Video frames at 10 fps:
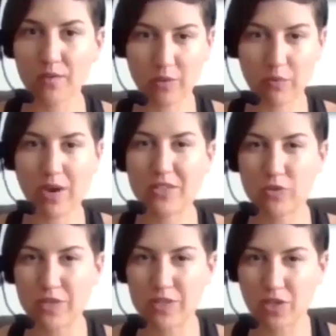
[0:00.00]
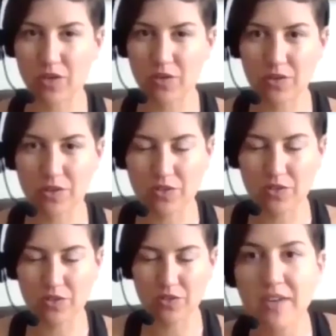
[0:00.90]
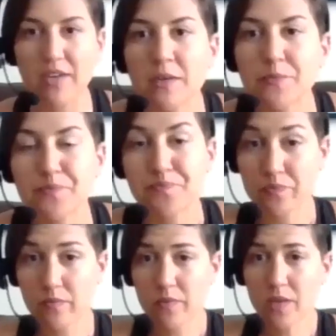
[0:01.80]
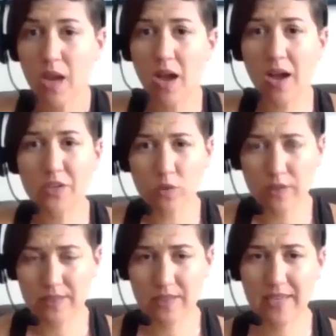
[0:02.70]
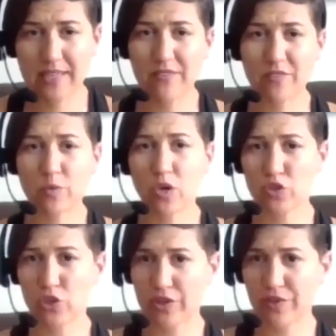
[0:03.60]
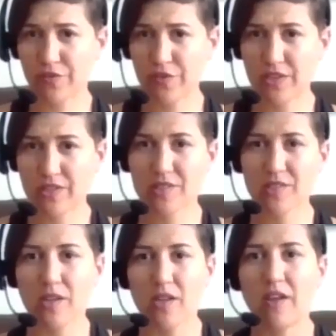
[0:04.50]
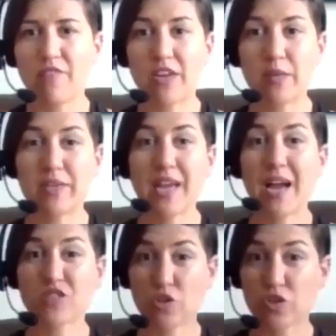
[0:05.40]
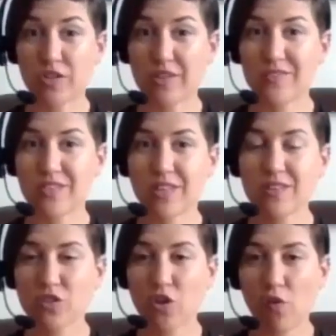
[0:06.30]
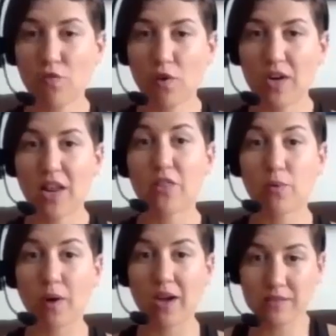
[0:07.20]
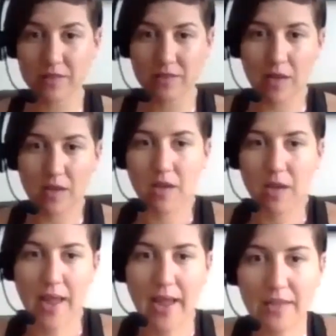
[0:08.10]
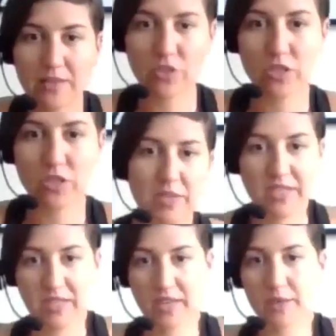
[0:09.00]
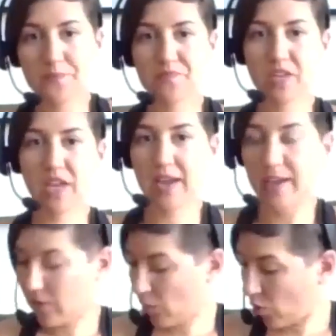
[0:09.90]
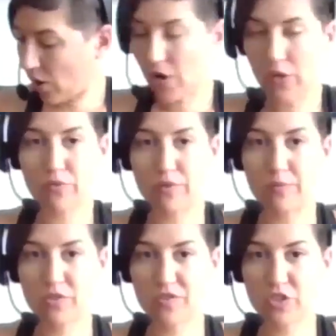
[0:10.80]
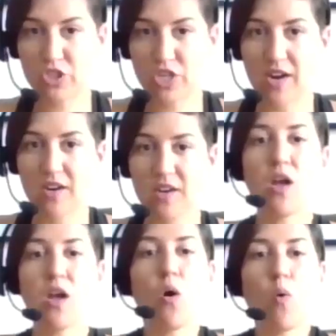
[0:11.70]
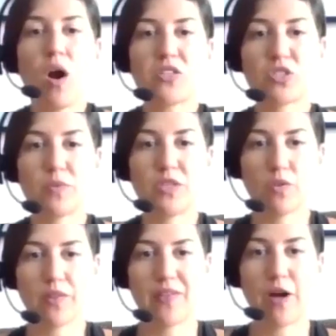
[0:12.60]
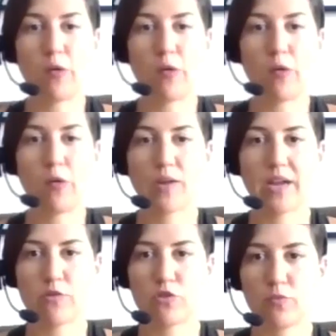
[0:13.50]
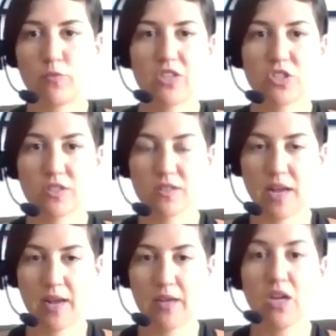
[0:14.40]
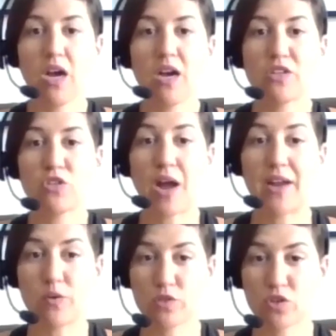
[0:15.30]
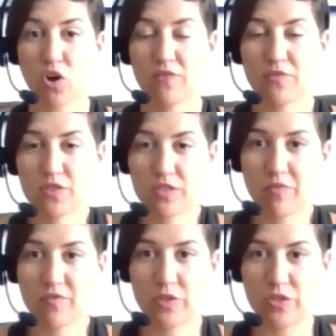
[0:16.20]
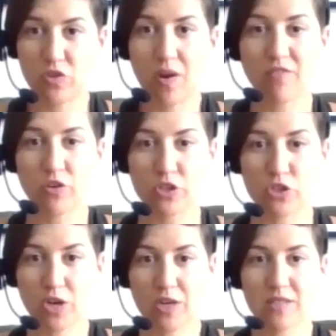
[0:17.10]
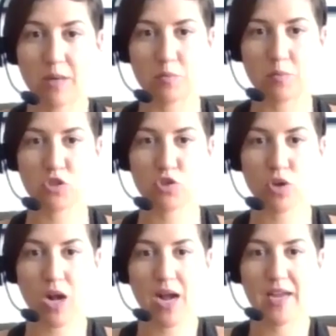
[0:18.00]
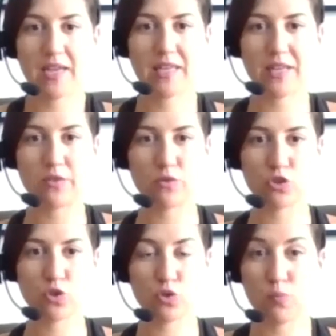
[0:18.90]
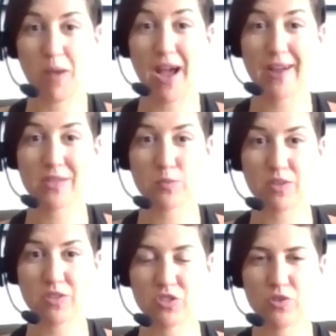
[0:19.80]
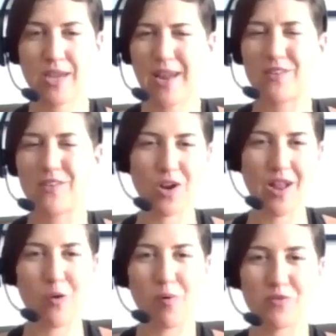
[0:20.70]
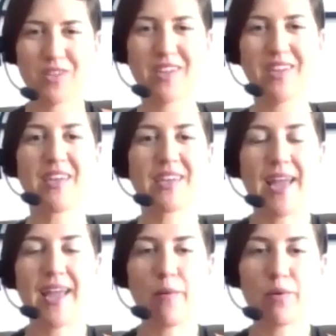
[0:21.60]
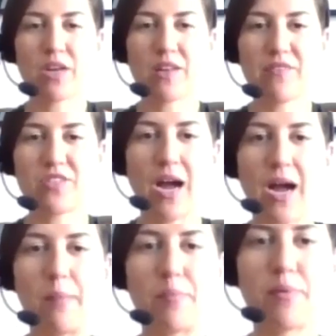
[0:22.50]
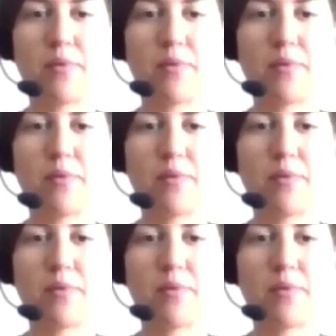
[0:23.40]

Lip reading: Like when I do it, it's going to look a little different. I know Linda, I gave you an alternative for this. If anybody has an alternative to this, go for it. Otherwise, hands are going to be here, okay, or on the rims of your chair. Watch that we don't let the elbows wing out too much, okay? I know it's hard for some of you that don't have all your triceps, but try and get those shoulders back as best as you can. Sorry, elbows. Okay, and we're going to lift up.